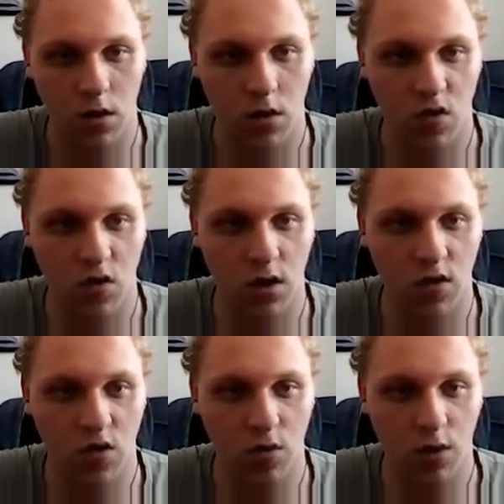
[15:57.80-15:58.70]
So
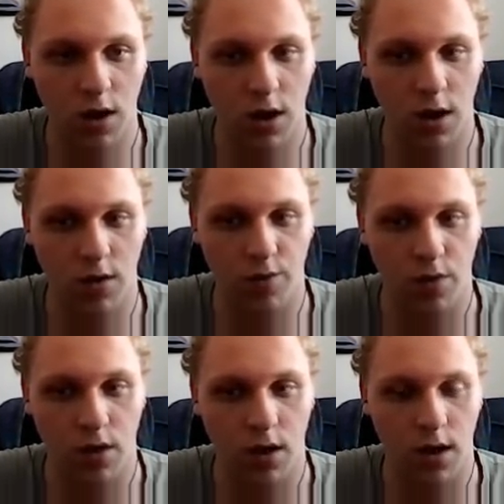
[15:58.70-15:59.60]
let's create a
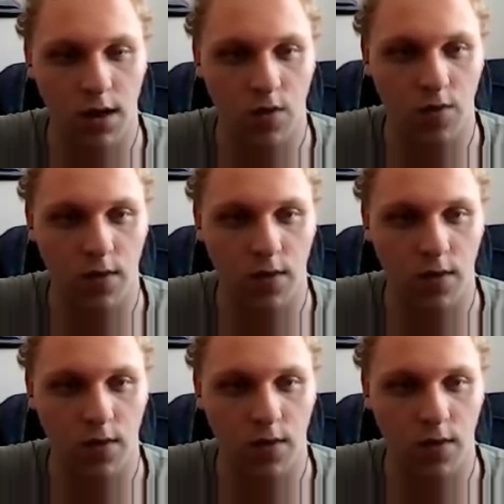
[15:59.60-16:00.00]
different class for